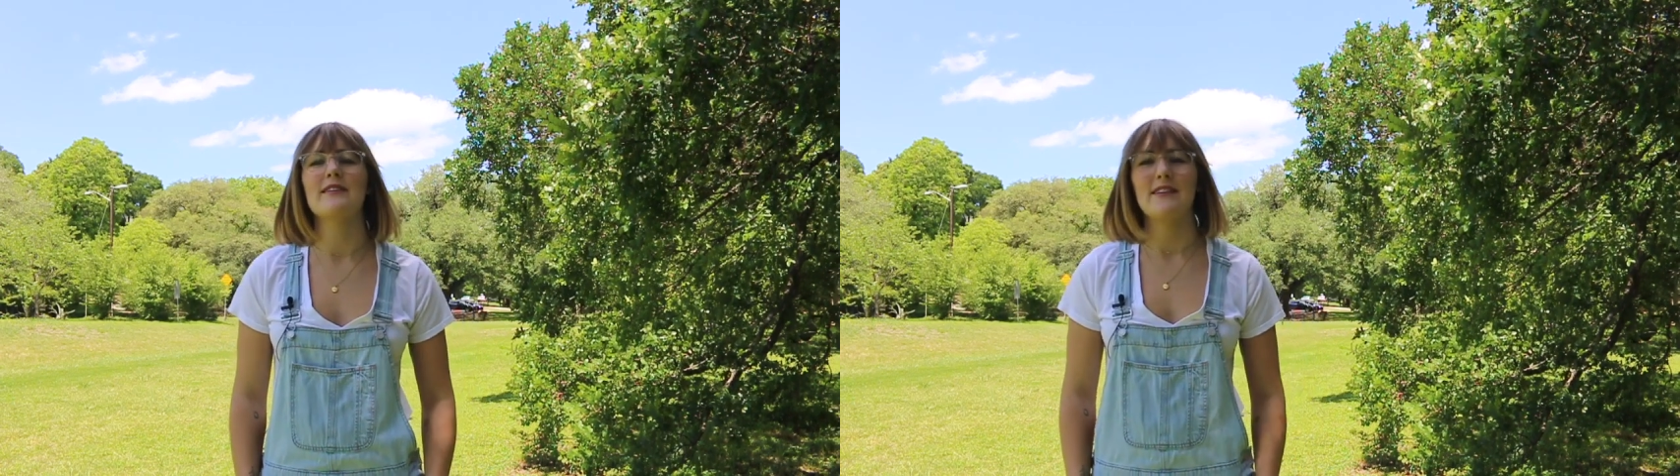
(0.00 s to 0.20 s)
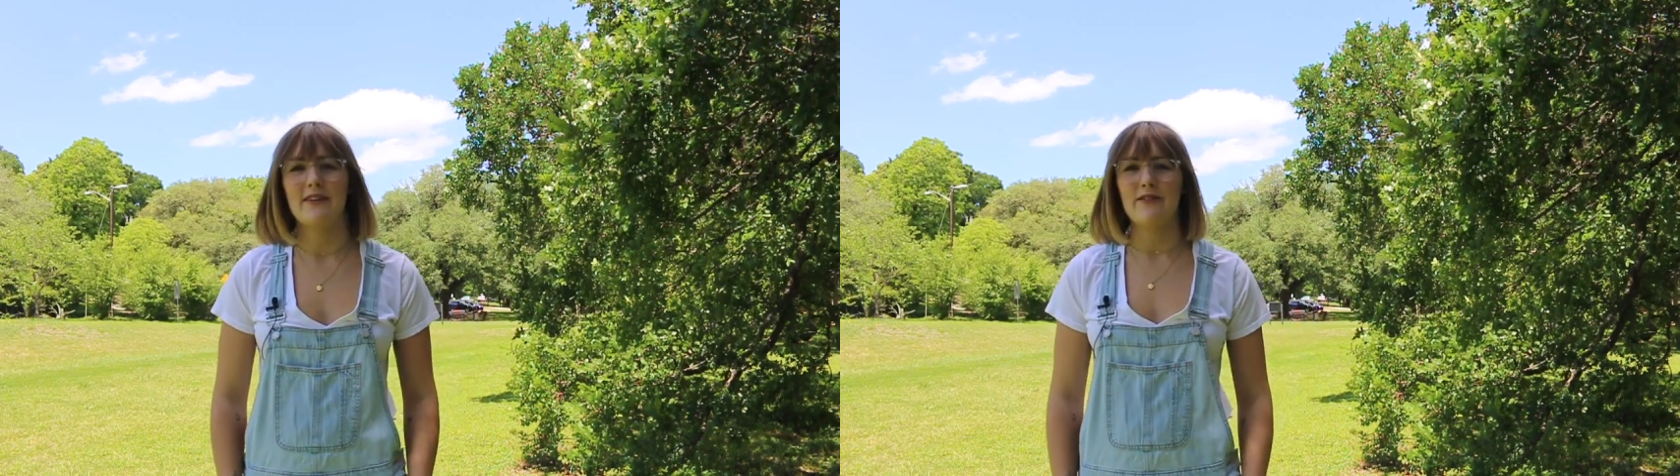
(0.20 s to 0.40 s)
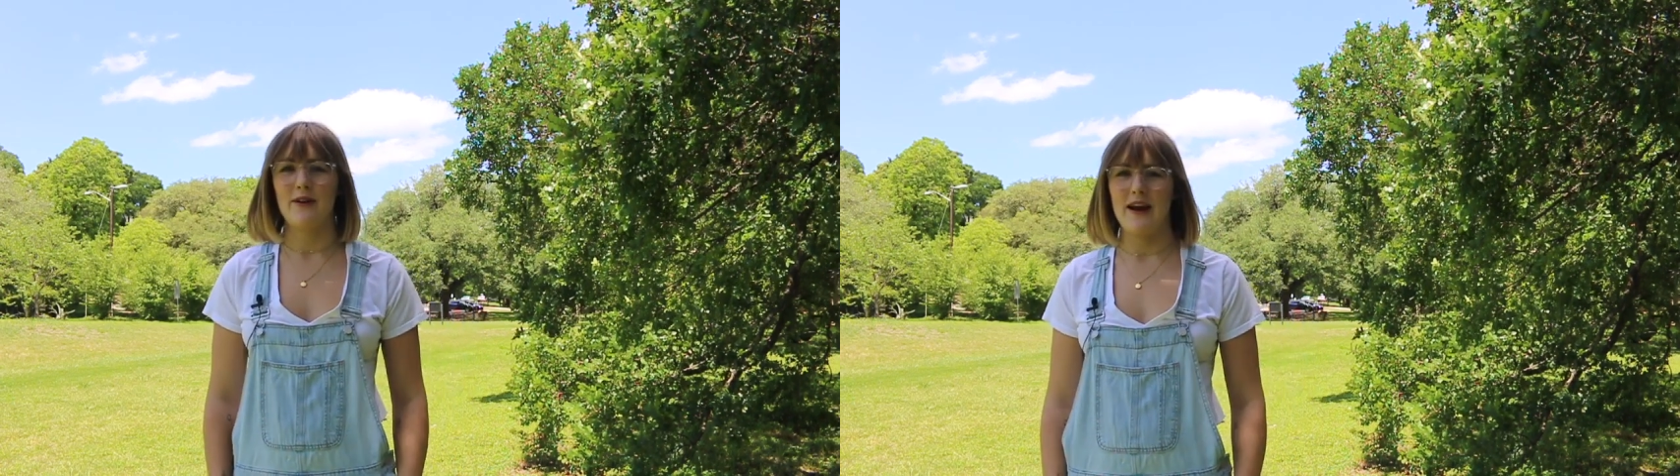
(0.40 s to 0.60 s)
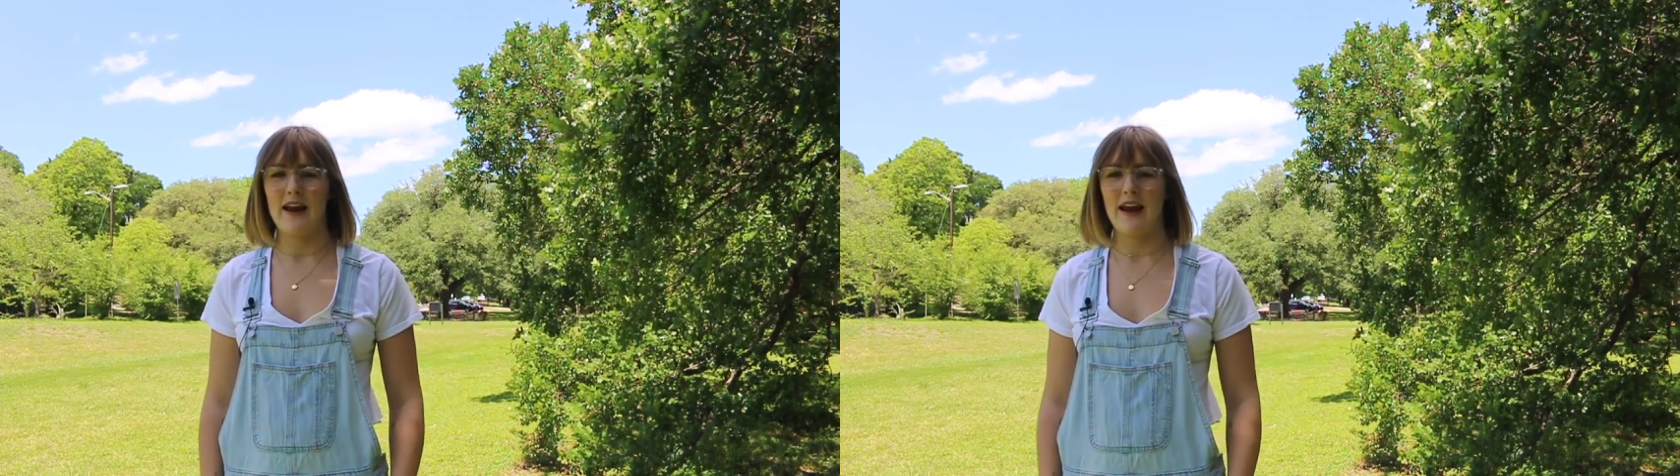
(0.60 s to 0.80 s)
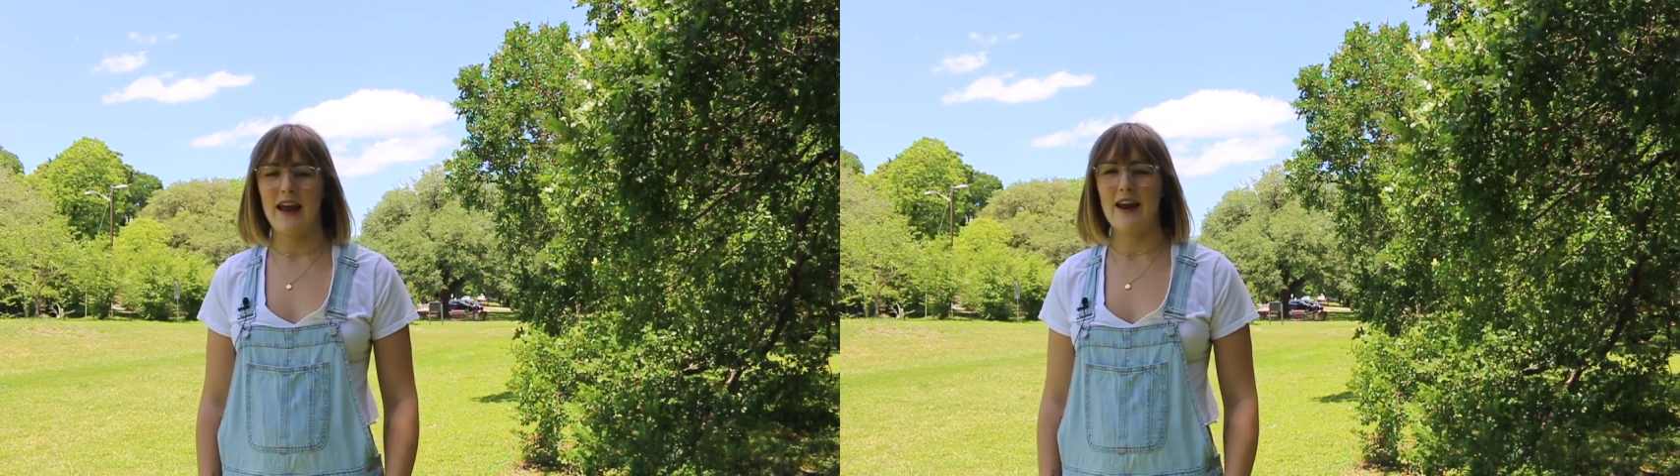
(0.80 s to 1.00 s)

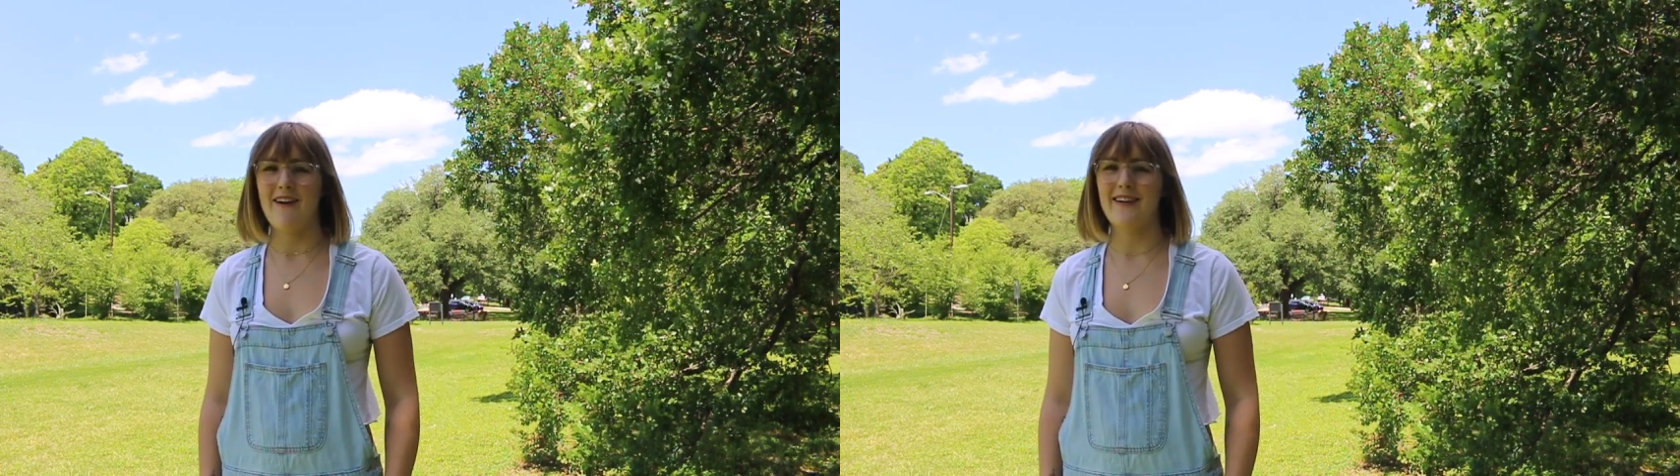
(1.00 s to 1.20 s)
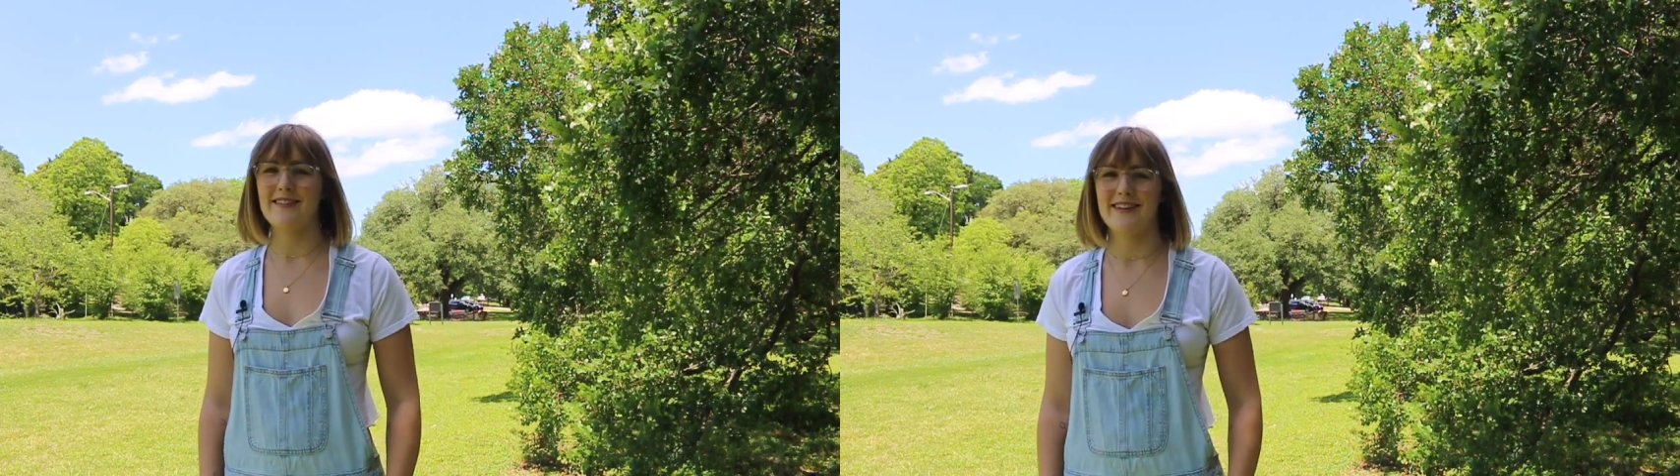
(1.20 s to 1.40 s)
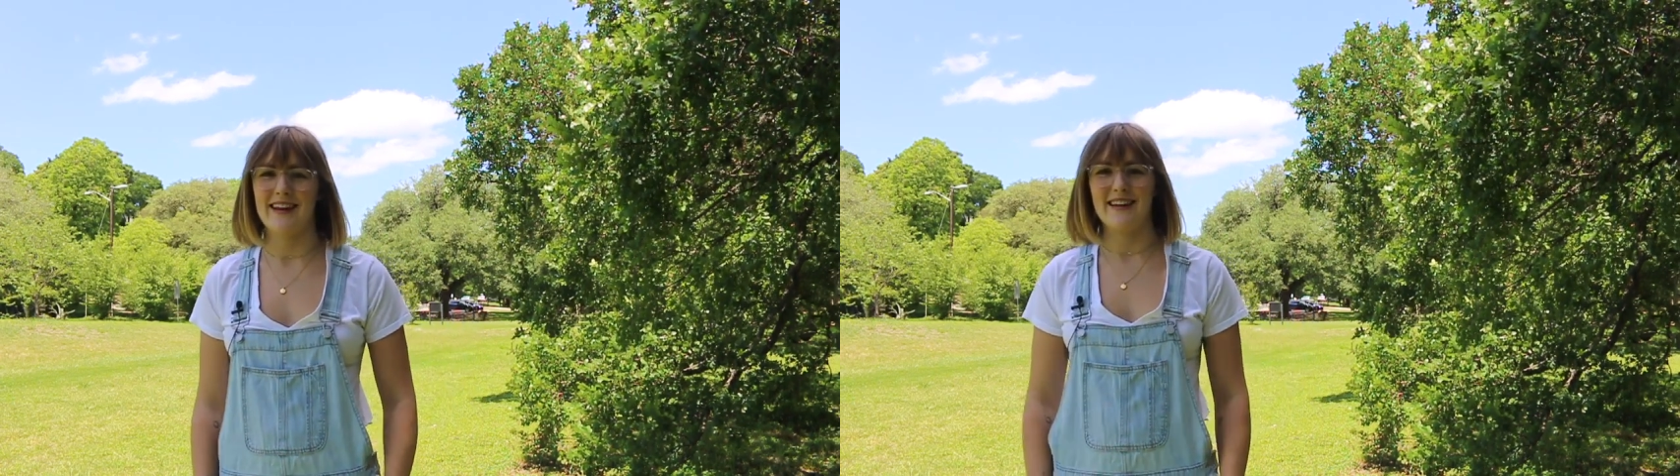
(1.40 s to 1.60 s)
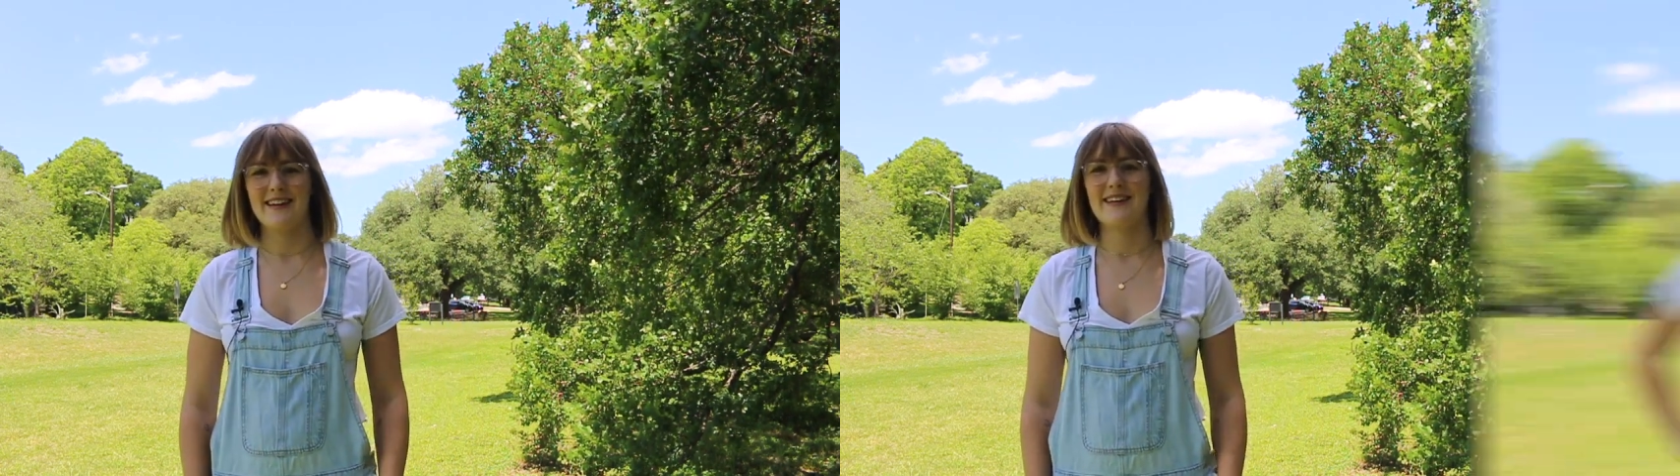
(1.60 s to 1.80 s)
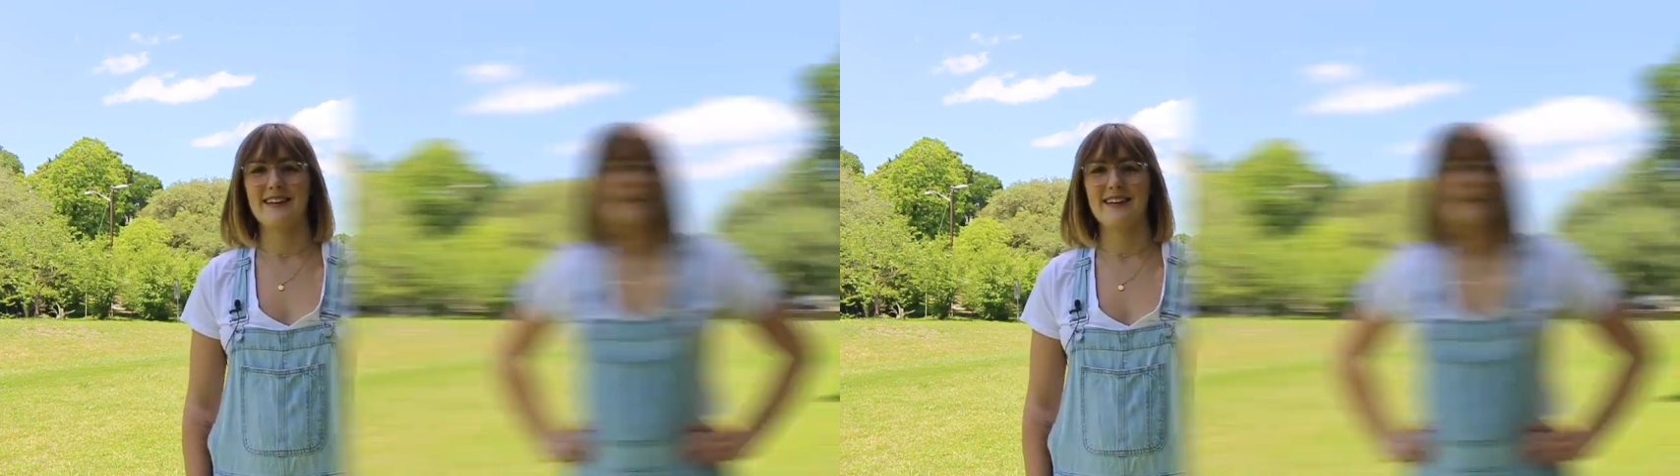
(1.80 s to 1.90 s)
delivering in Austin.